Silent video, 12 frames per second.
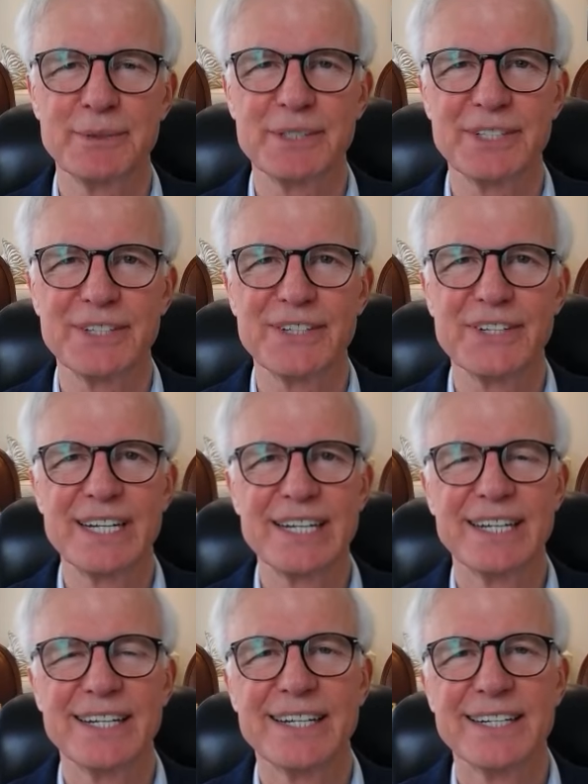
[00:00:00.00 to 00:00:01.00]

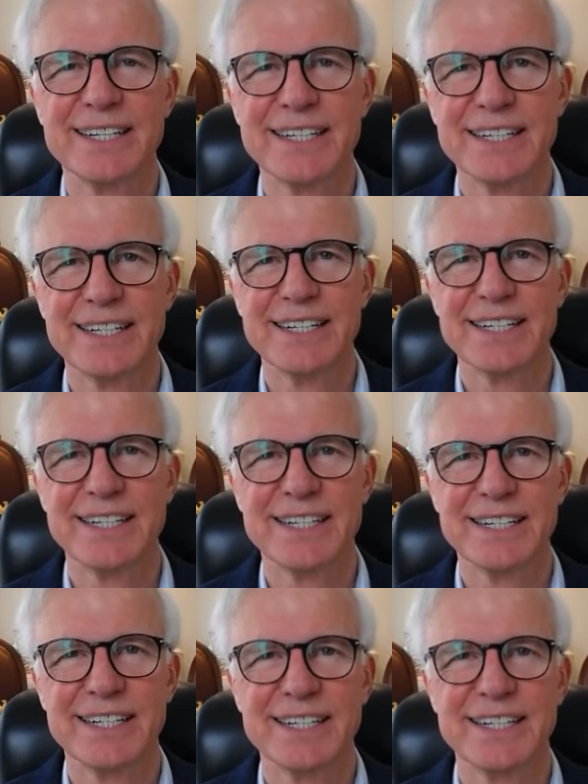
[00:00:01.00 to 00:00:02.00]

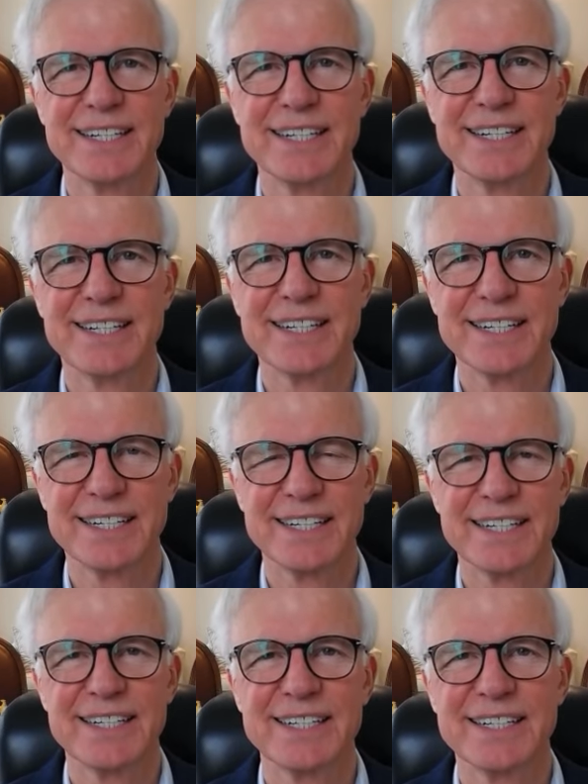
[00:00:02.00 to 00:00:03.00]

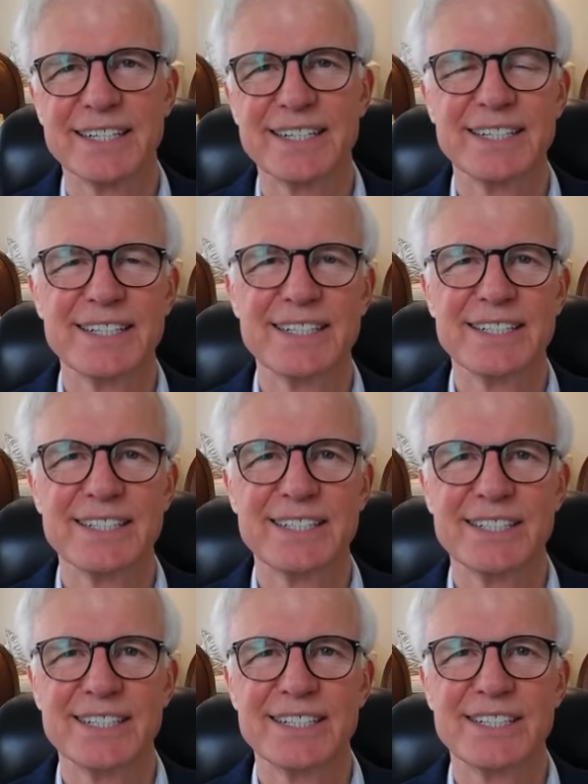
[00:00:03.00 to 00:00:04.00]

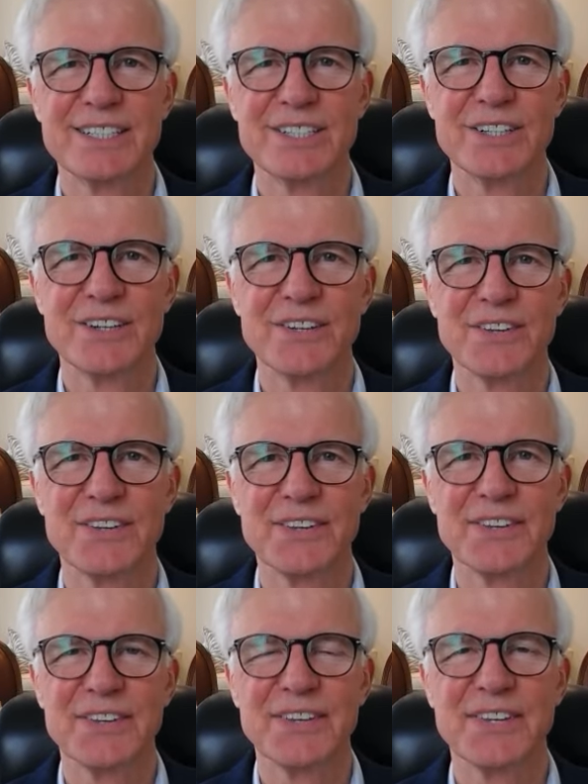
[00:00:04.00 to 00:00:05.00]

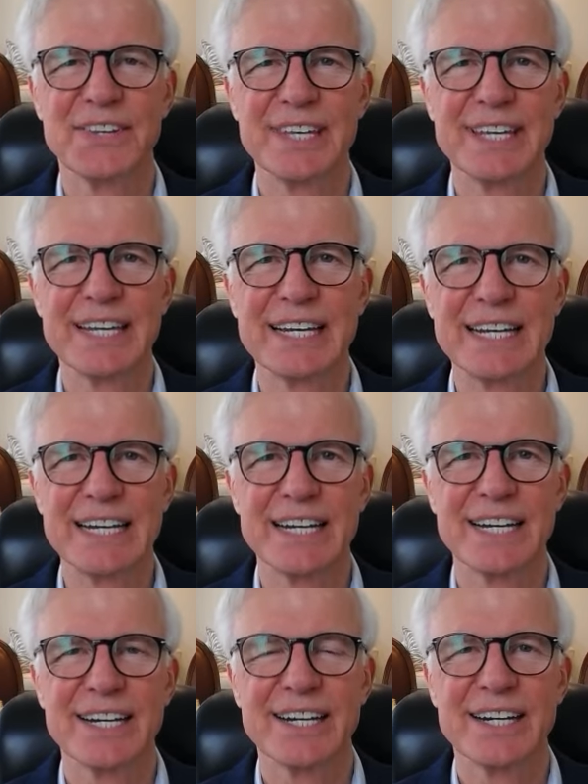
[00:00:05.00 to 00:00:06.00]

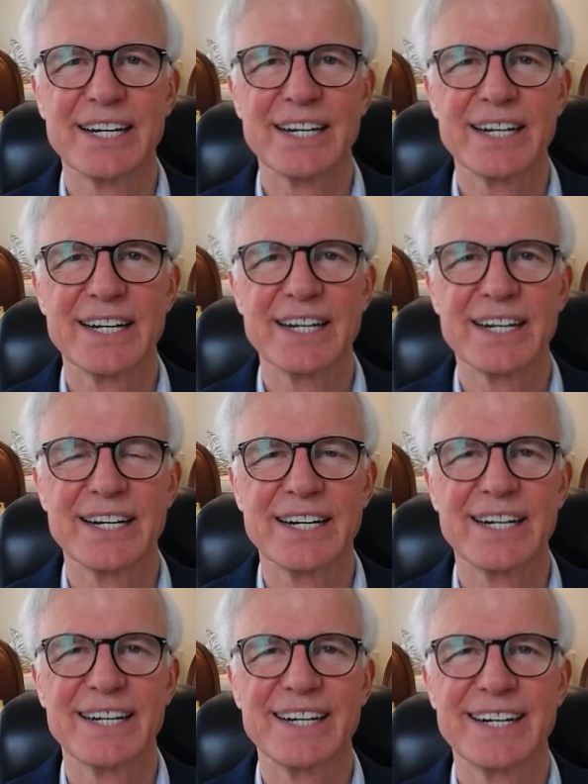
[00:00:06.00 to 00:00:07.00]

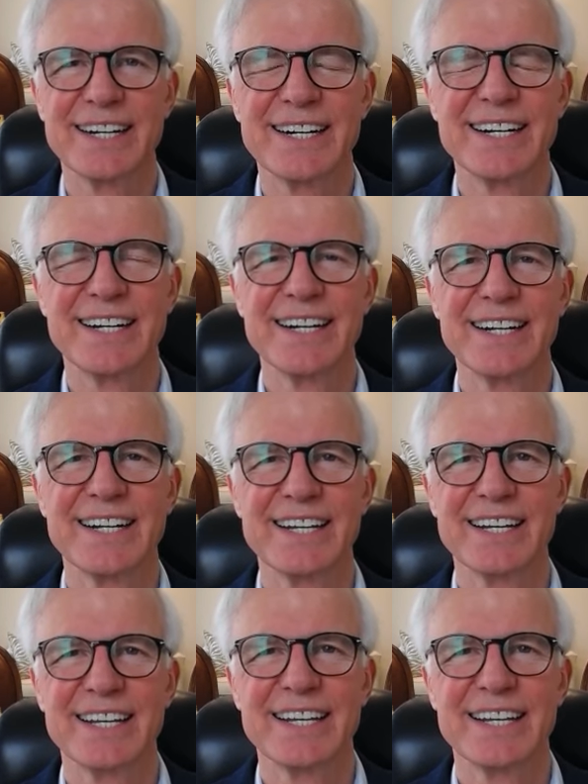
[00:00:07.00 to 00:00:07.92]
This person isn't speaking.